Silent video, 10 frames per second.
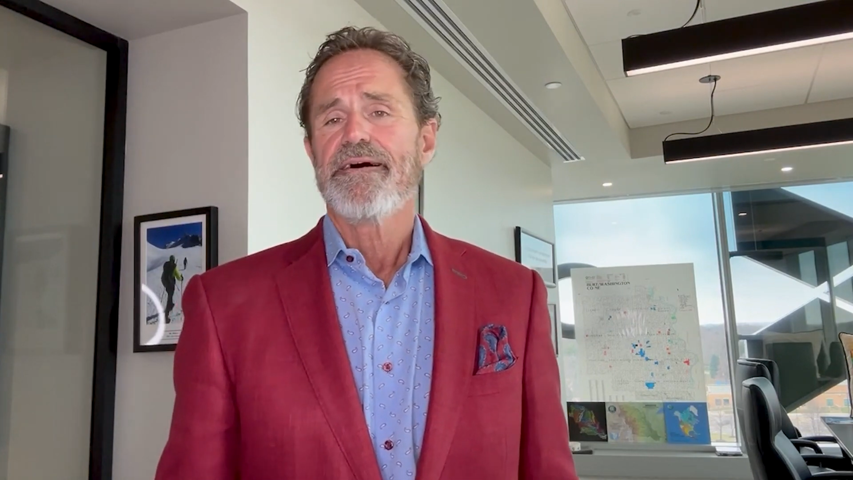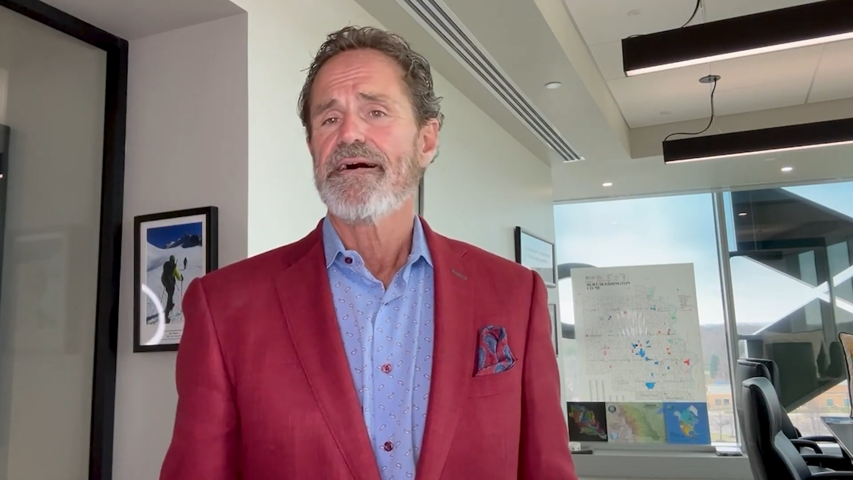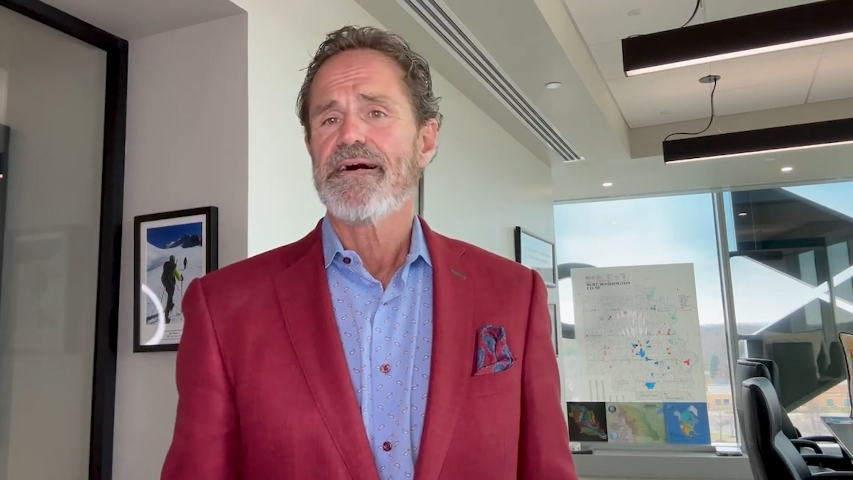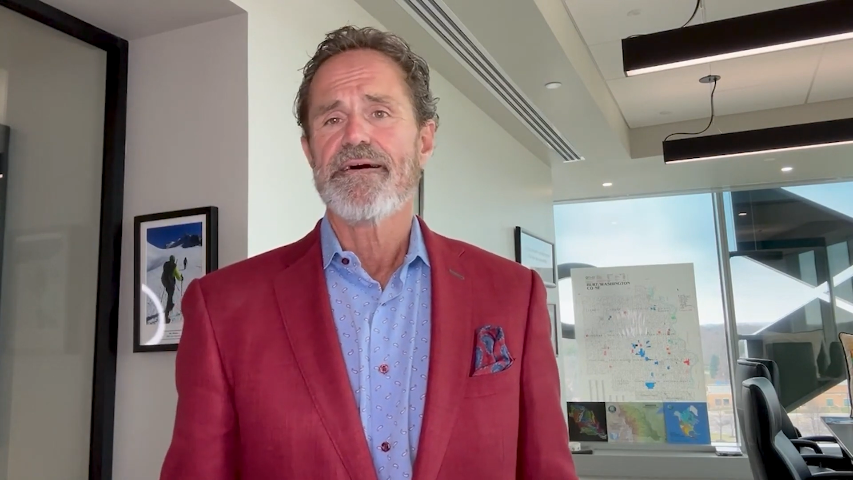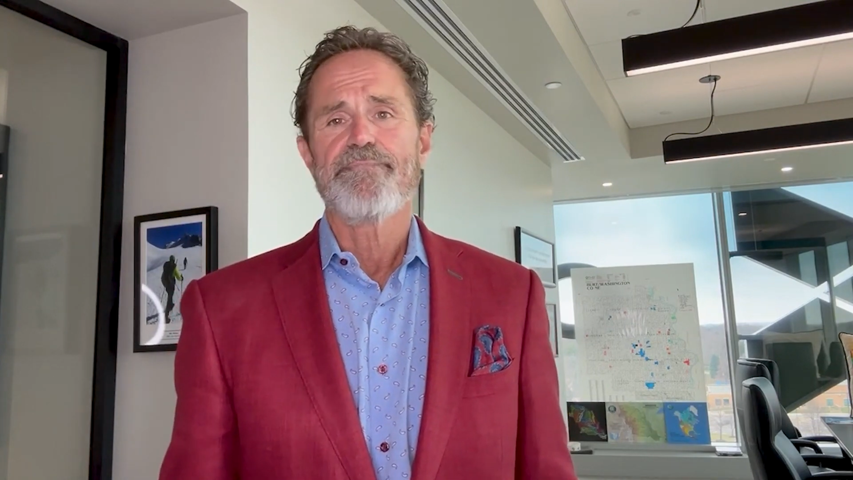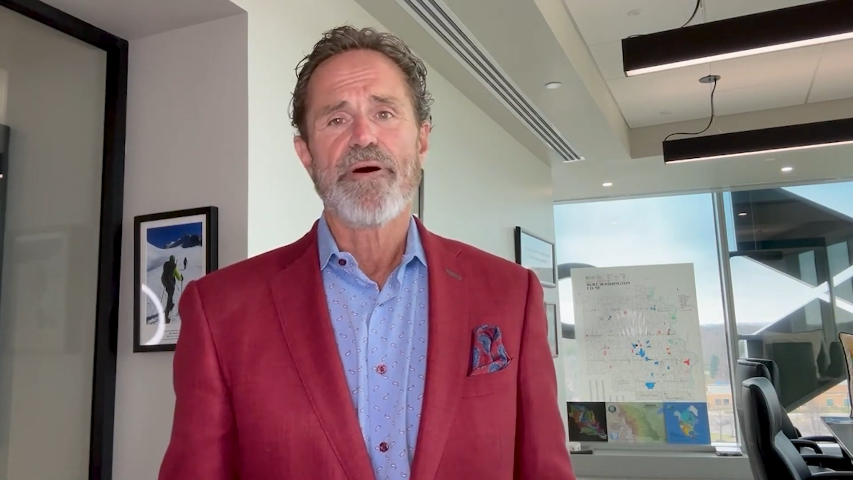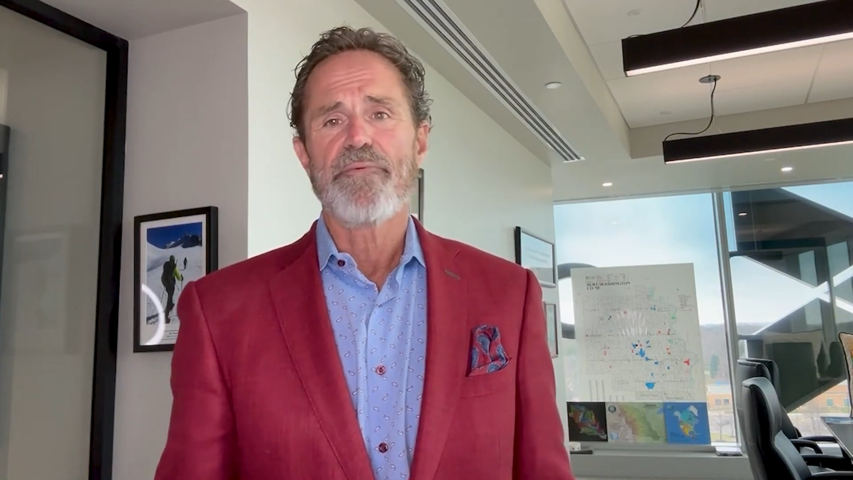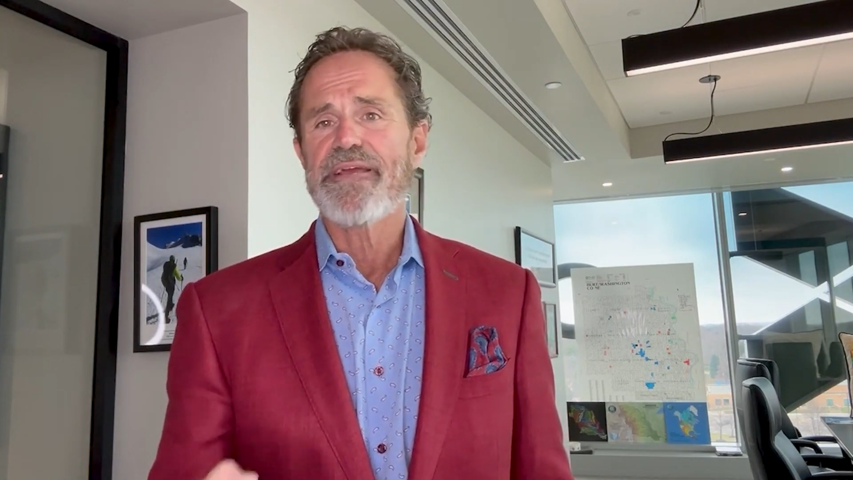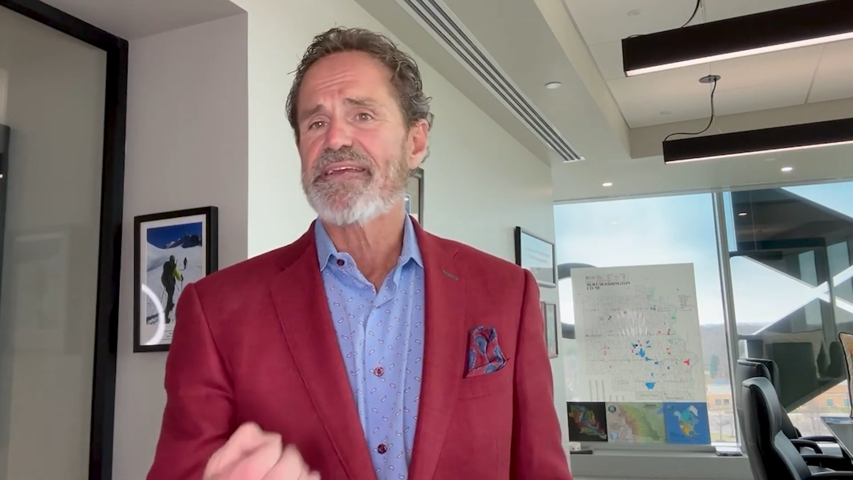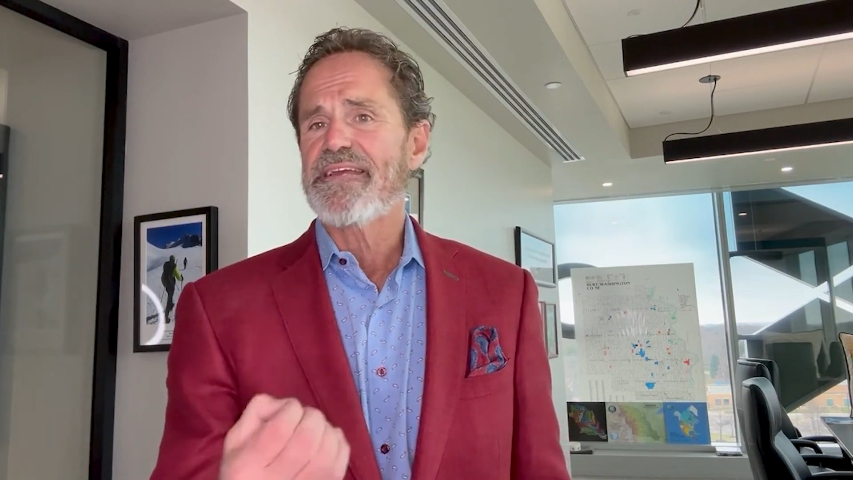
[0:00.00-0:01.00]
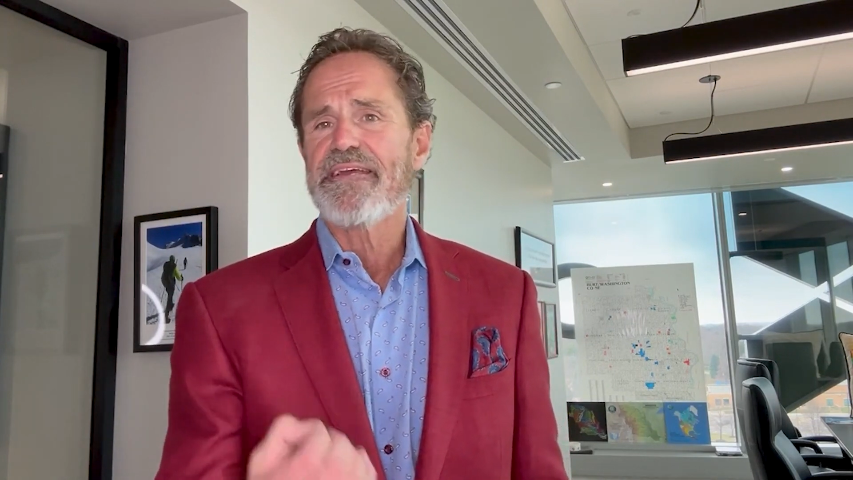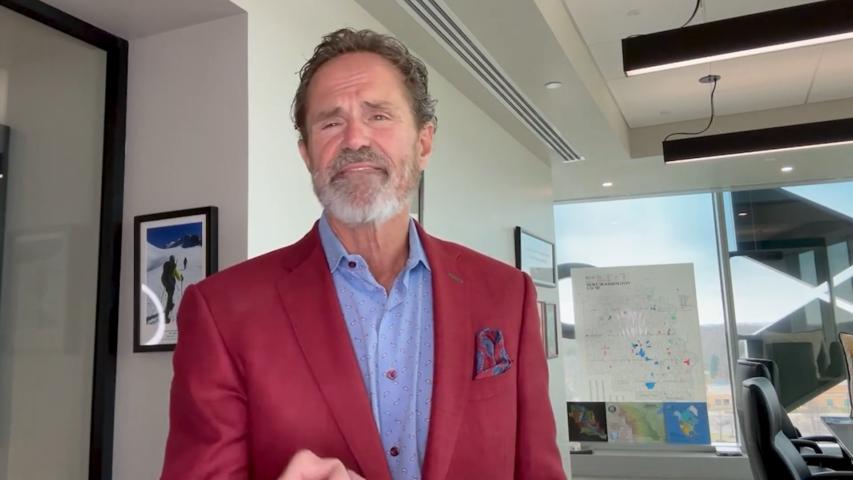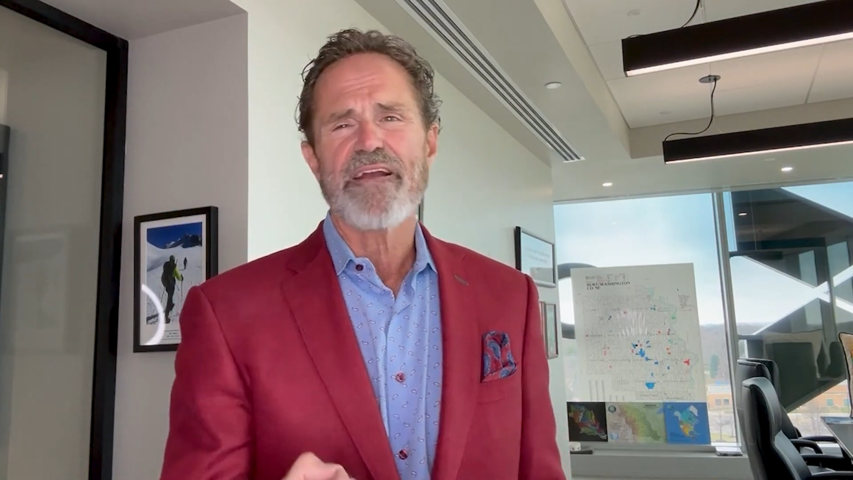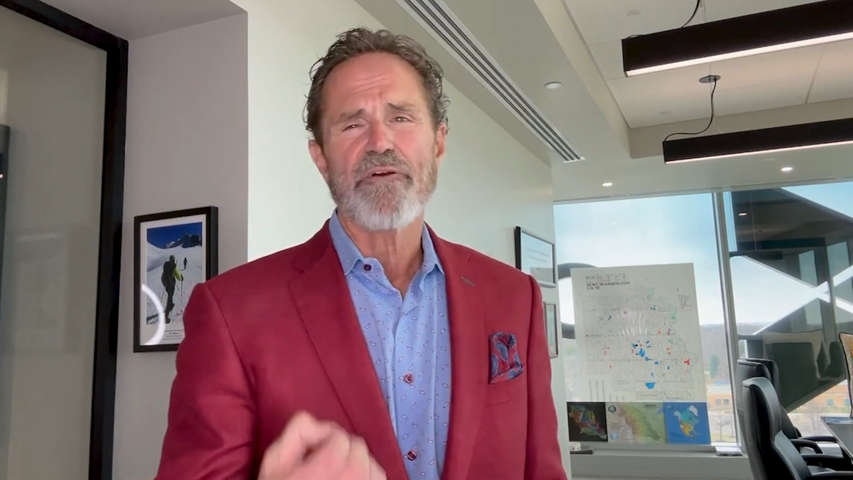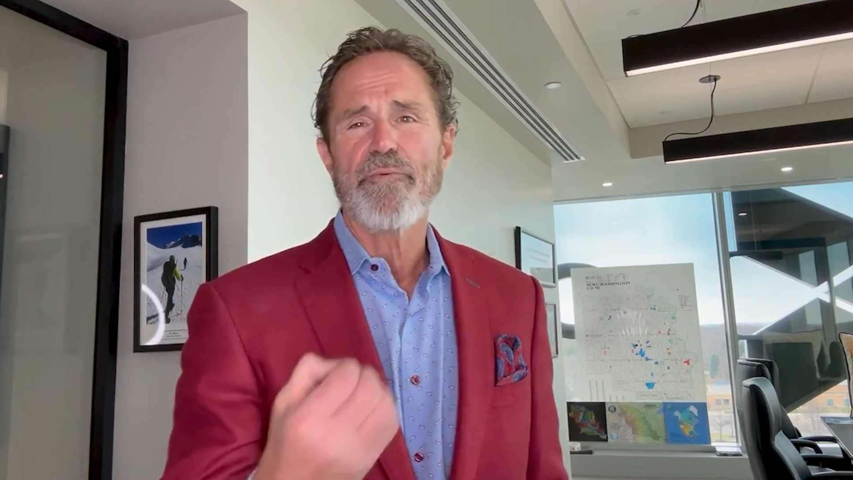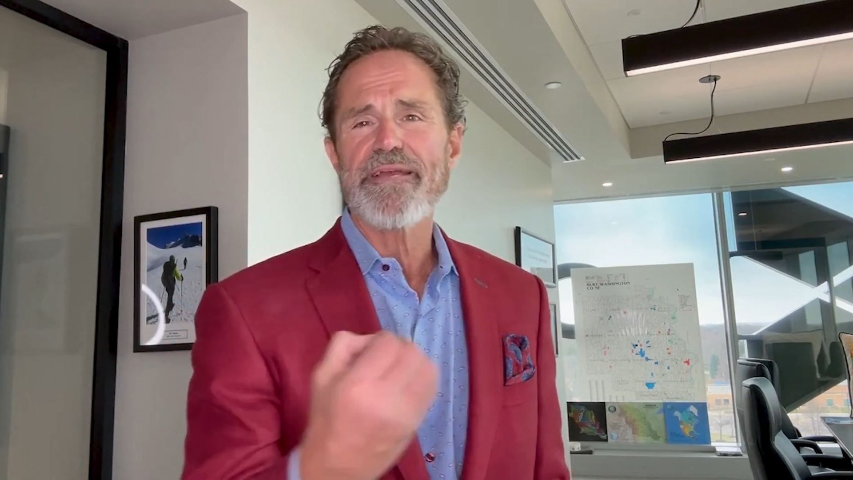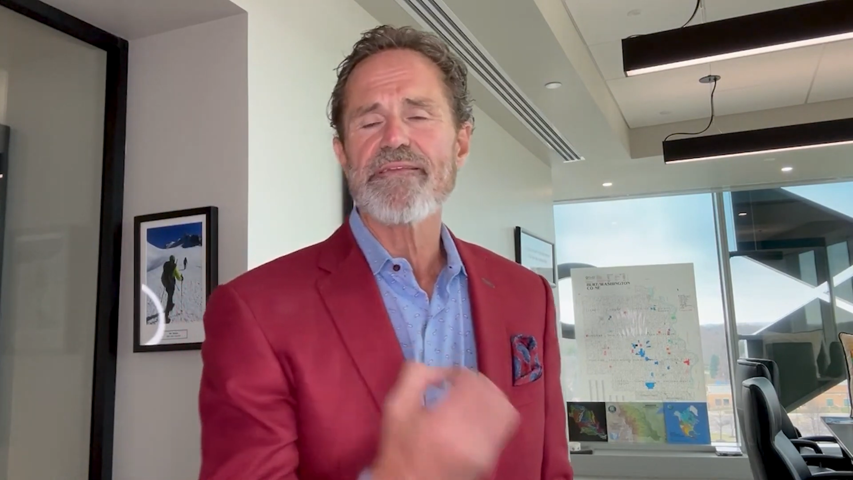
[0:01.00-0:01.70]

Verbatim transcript: Um, but we can get there and we